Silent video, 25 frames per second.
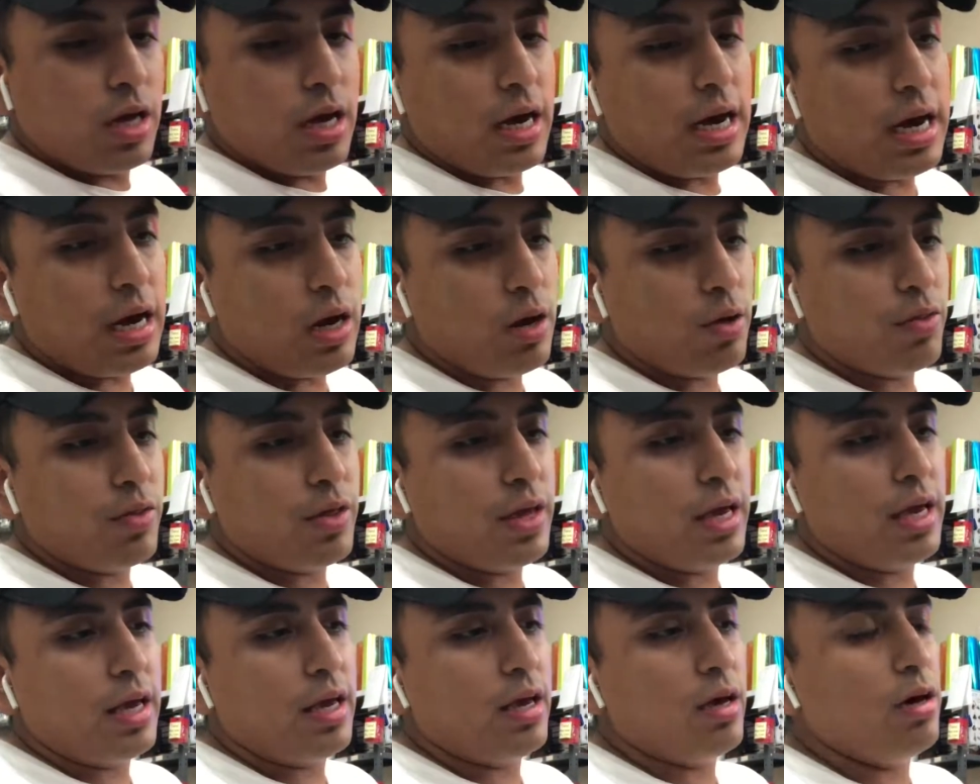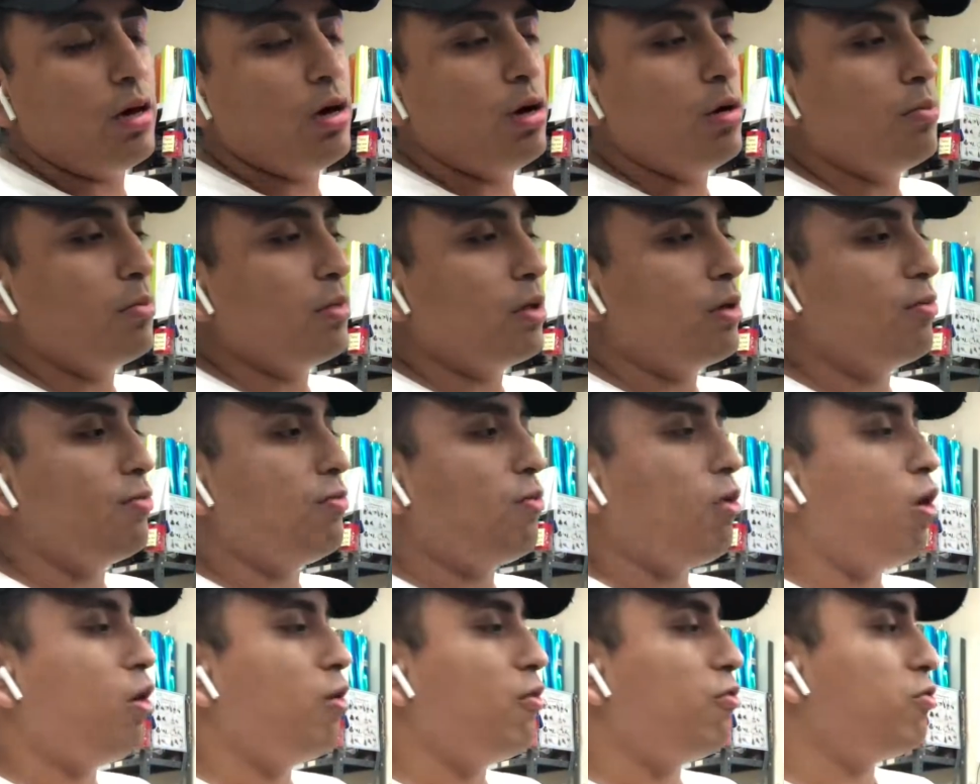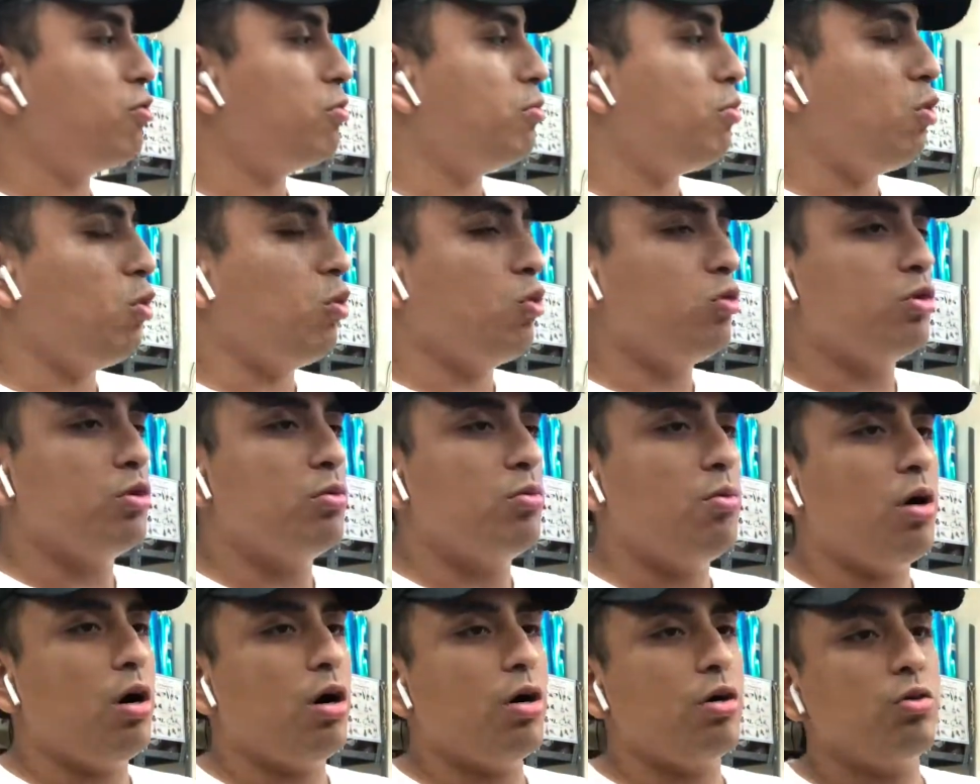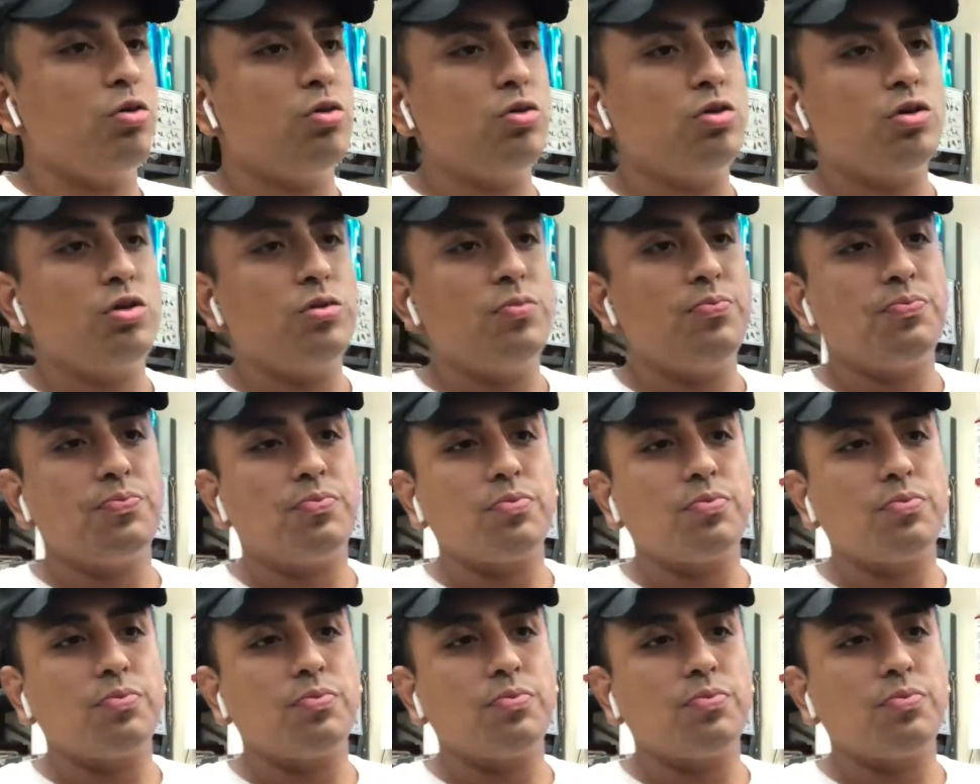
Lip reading: how they evolved from older models,